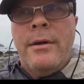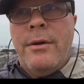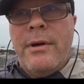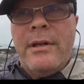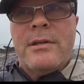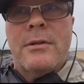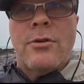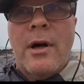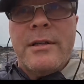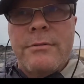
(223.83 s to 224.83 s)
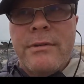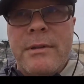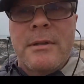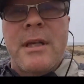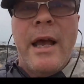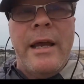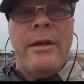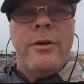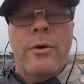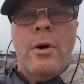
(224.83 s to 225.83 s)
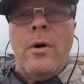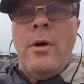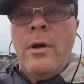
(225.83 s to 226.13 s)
You need to try to retain your